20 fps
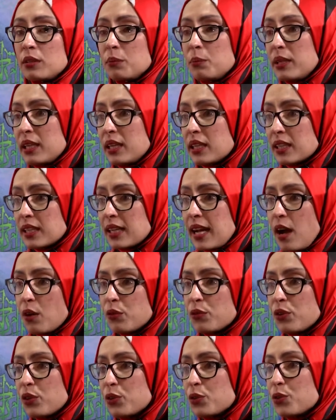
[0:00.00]
a bigger crowd
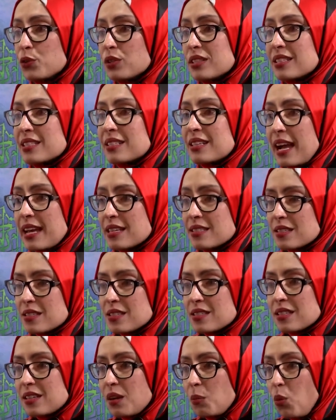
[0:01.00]
for you to discuss
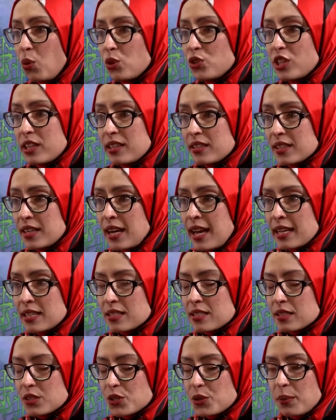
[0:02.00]
this in a more generalized
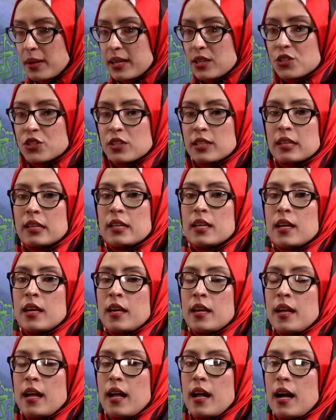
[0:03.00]
situation?
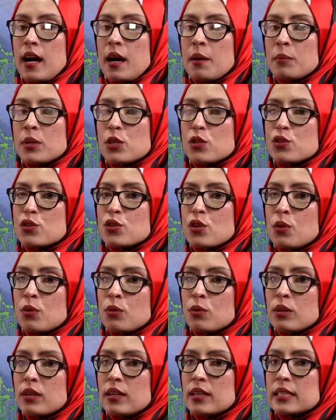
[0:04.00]
Um,
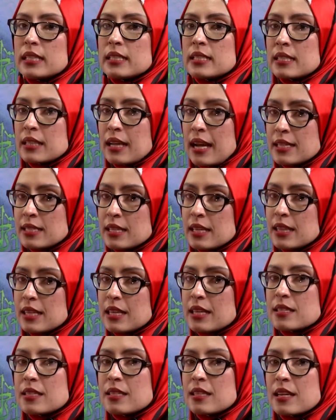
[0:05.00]
so, discussing
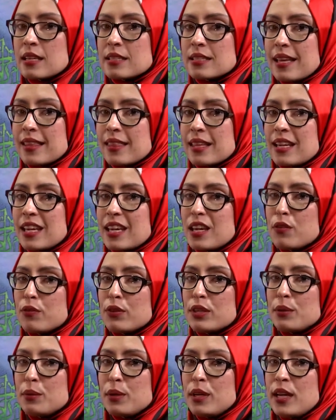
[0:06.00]
these things, I think,
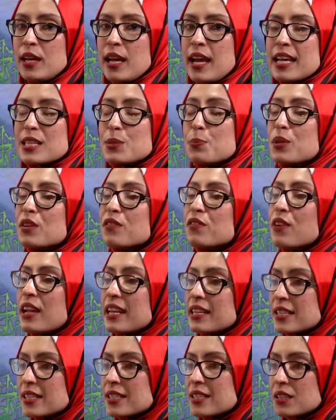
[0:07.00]
even as
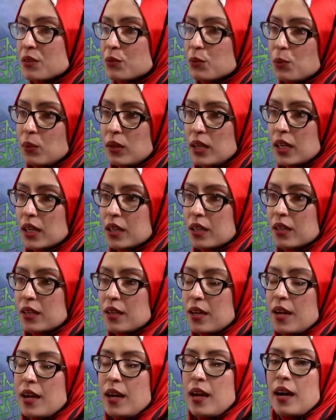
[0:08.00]
preventative work,
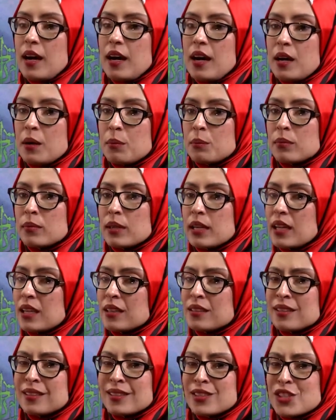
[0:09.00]
um,
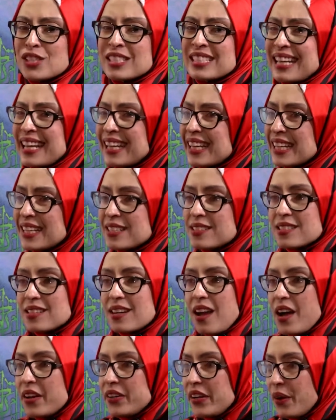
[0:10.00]
in just taking a
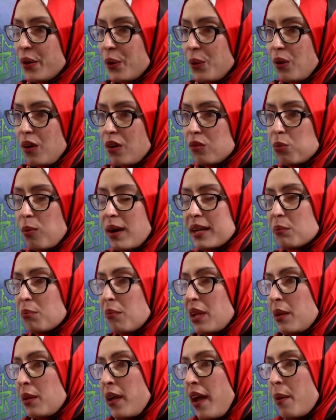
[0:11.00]
scenario of what
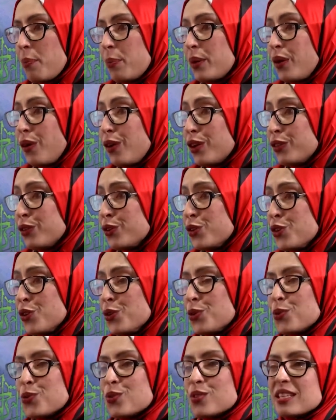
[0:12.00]
may happen on the
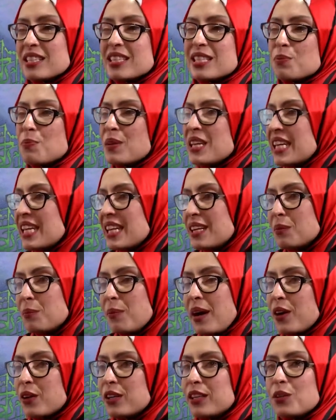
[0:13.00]
news and speaking
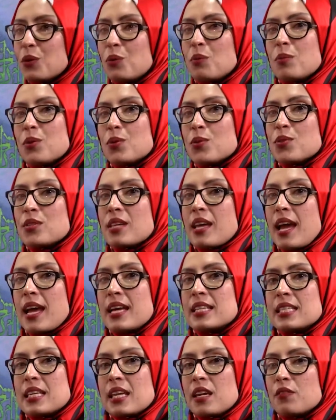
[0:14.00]
about it almost
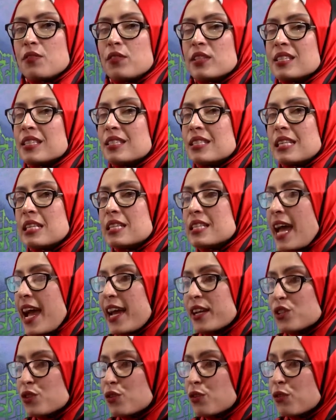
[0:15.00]
as if it's
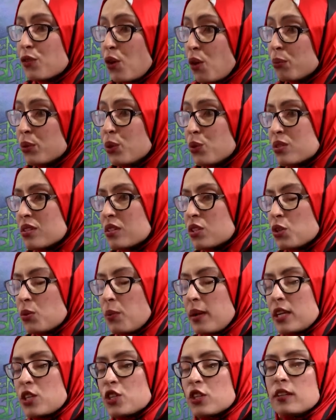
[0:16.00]
detached from your
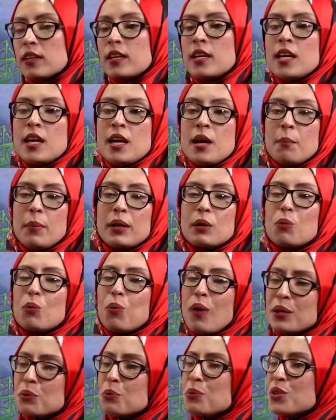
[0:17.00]
situation. But
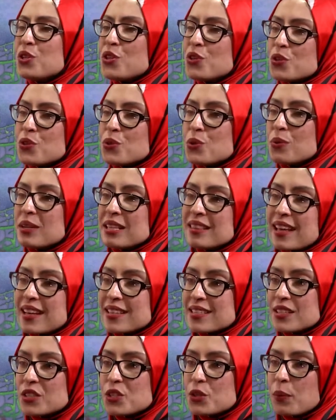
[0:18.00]
what would you do in that
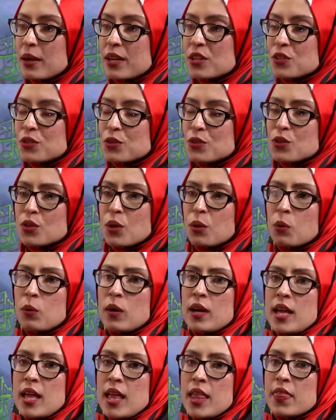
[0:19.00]
situation so
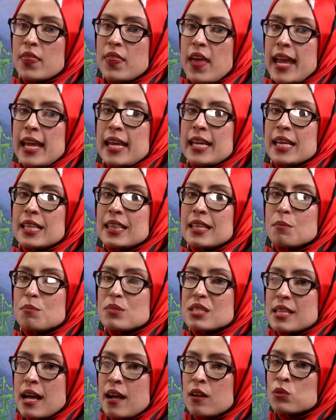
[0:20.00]
they can
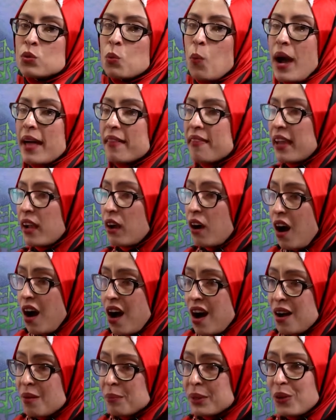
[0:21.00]
themselves, while they're
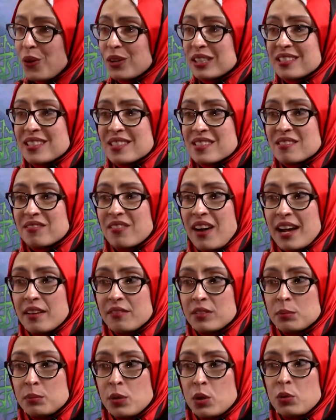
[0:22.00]
calm and not in
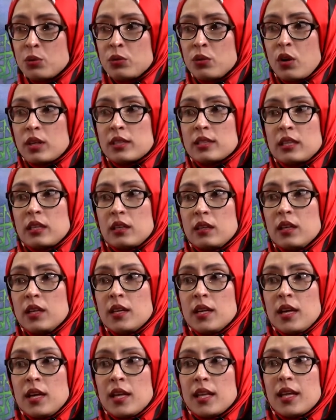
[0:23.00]
survival mode, not in,
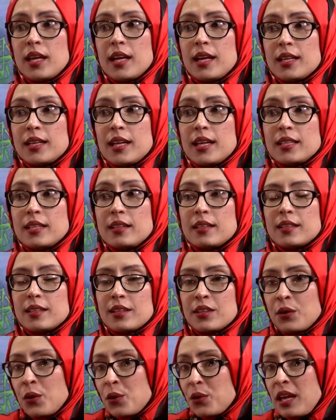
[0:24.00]
uh, in
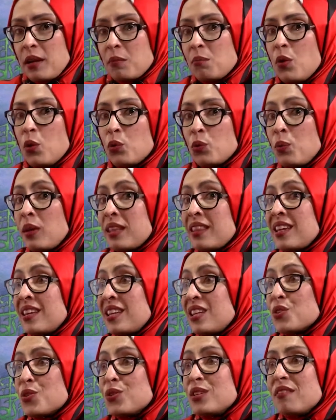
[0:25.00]
you know that mode where they
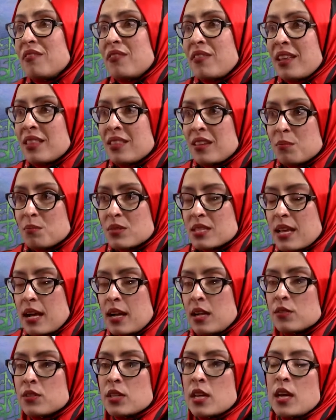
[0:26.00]
need to defend
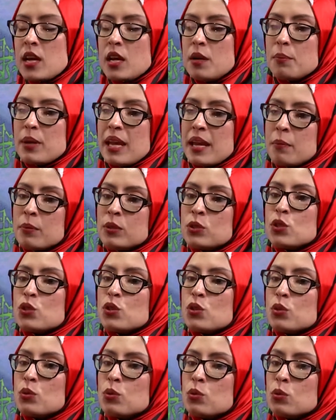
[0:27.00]
themselves, be able
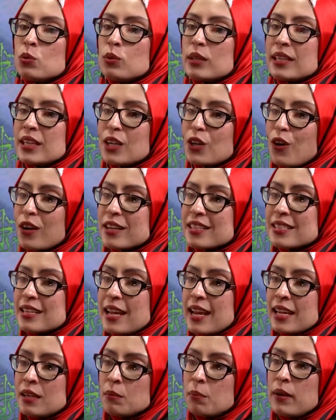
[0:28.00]
to in a
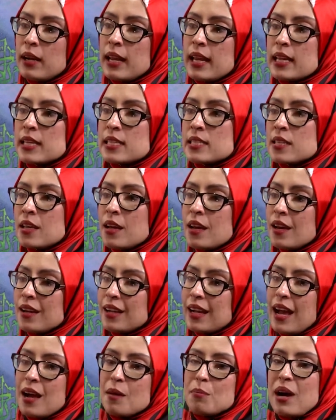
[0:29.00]
contained place,
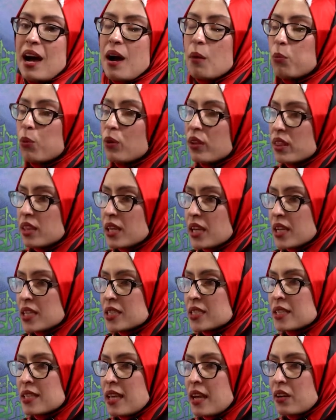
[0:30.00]
come up with
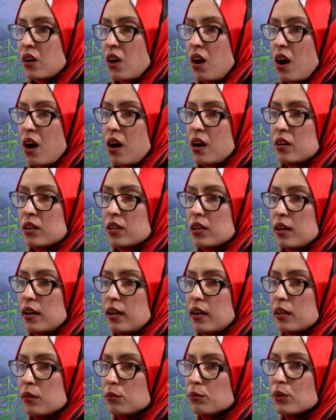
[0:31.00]
things that mm. are,
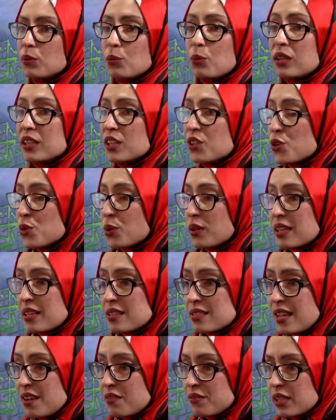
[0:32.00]
uh, will ensure their
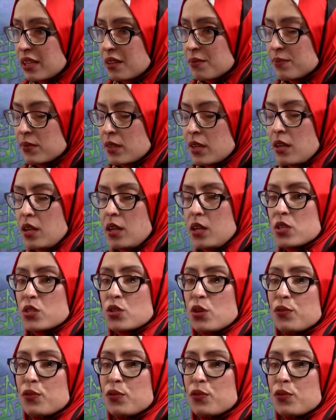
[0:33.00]
safety. So